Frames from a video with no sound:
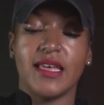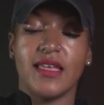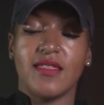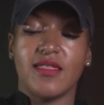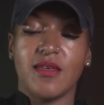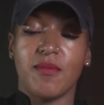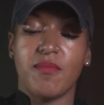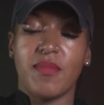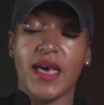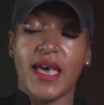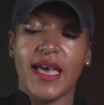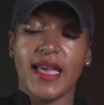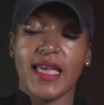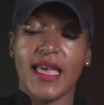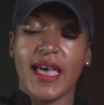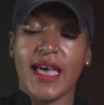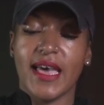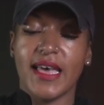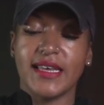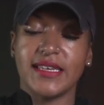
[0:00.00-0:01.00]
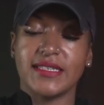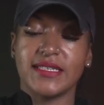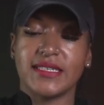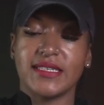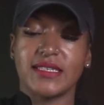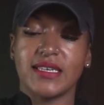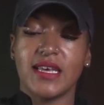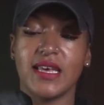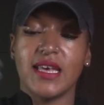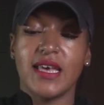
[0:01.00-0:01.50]
the bag
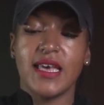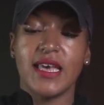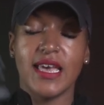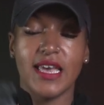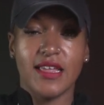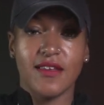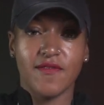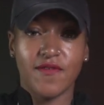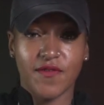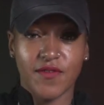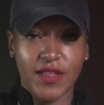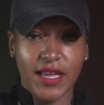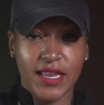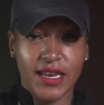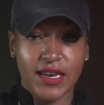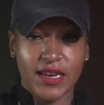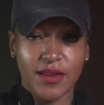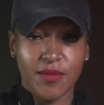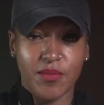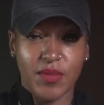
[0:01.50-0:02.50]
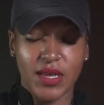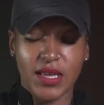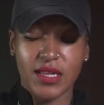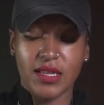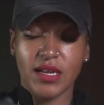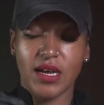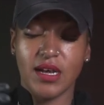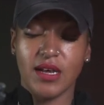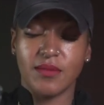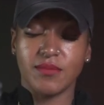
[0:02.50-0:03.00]
has inflated a bit.